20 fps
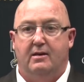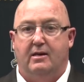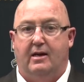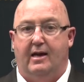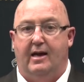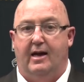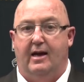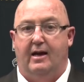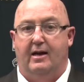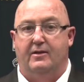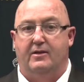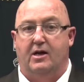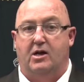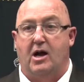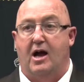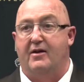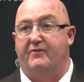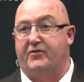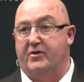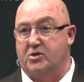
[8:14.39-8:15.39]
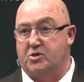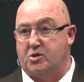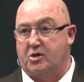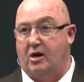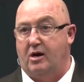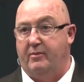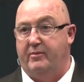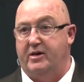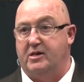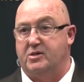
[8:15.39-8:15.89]
And the conference
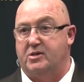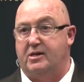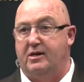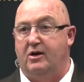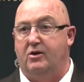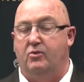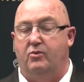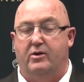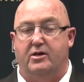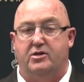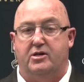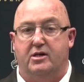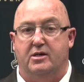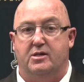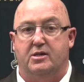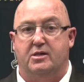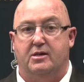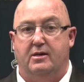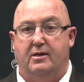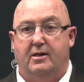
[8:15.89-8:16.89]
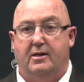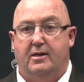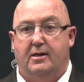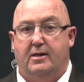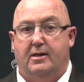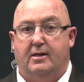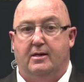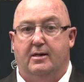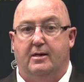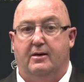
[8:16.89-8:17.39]
tournament is here, which is
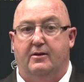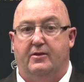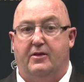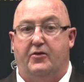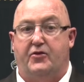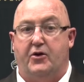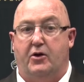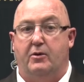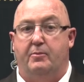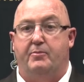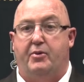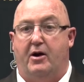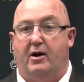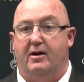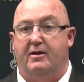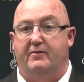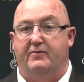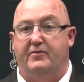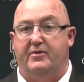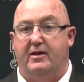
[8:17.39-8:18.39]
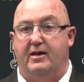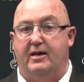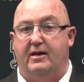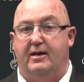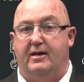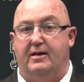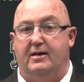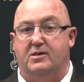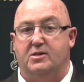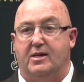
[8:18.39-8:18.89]
the third part of
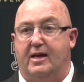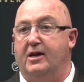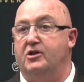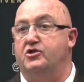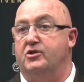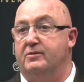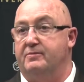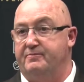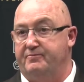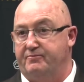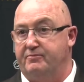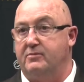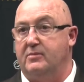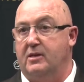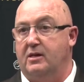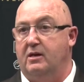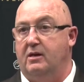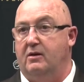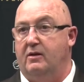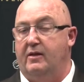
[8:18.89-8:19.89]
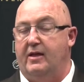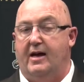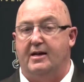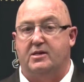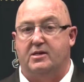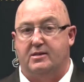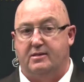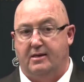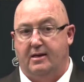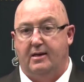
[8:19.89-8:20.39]
the schedule. You know,
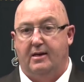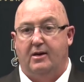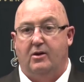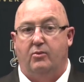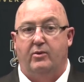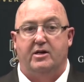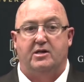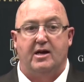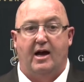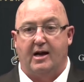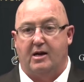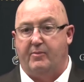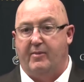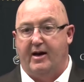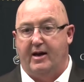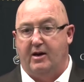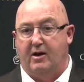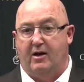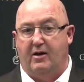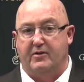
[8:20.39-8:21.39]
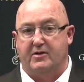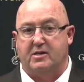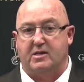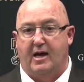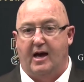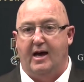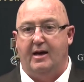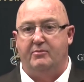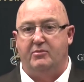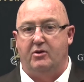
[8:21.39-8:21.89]
that's, we talk about it all the
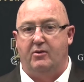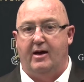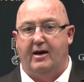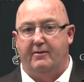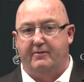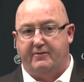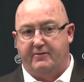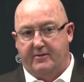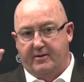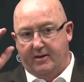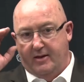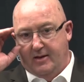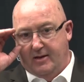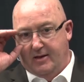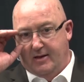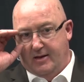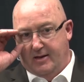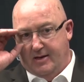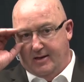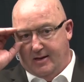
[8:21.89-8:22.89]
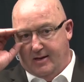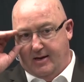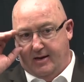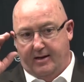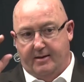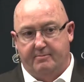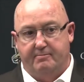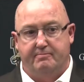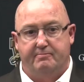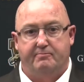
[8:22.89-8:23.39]
time. You have,
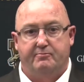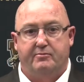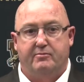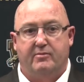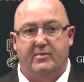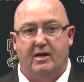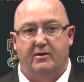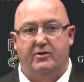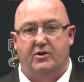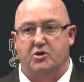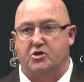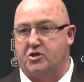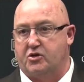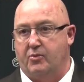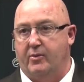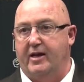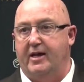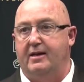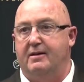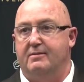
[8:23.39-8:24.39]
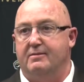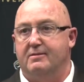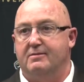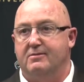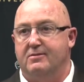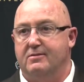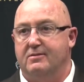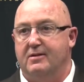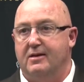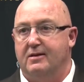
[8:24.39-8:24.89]
there's three
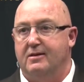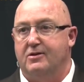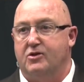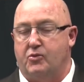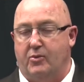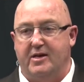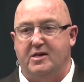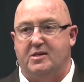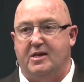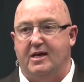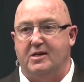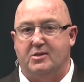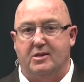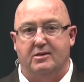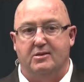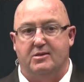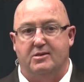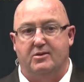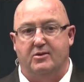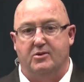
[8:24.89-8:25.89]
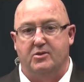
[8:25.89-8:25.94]
seasons.